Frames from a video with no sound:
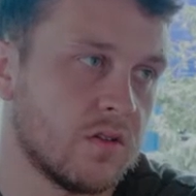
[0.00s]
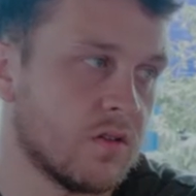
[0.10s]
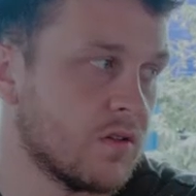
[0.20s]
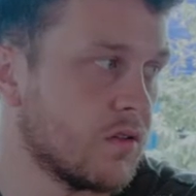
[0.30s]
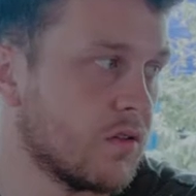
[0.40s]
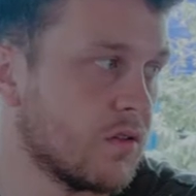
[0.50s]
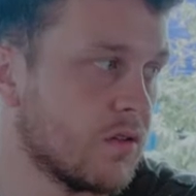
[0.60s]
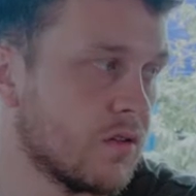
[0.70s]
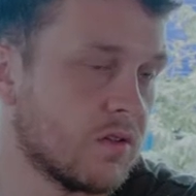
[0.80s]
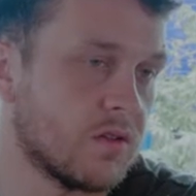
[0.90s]

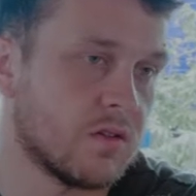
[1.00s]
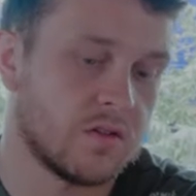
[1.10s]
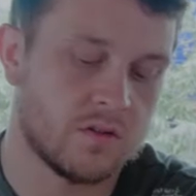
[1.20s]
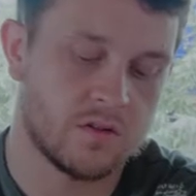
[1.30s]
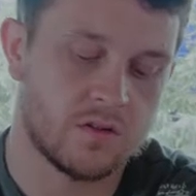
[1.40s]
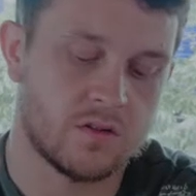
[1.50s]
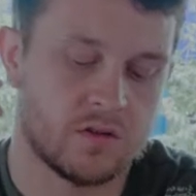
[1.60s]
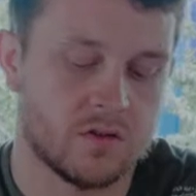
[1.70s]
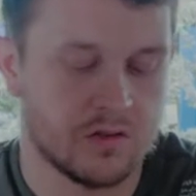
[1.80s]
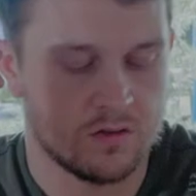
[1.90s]

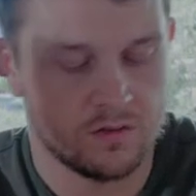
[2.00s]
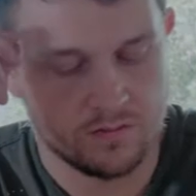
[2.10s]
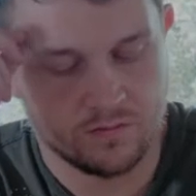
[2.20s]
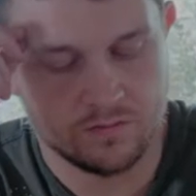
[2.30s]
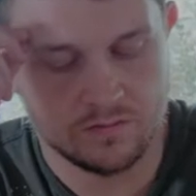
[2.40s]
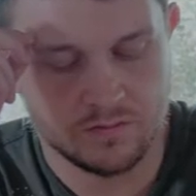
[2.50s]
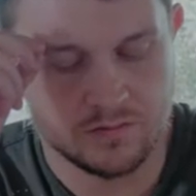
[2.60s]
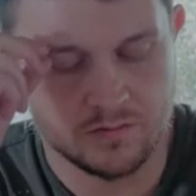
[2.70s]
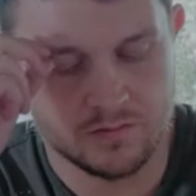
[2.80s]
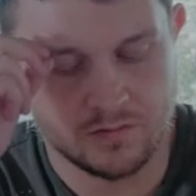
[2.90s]

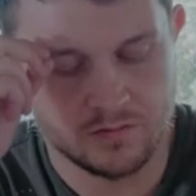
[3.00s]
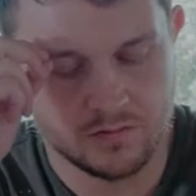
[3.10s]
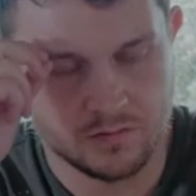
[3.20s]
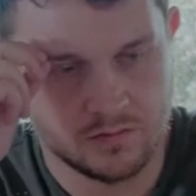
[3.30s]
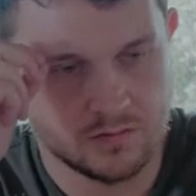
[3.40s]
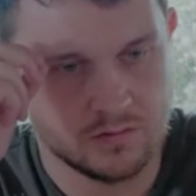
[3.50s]
[no speech]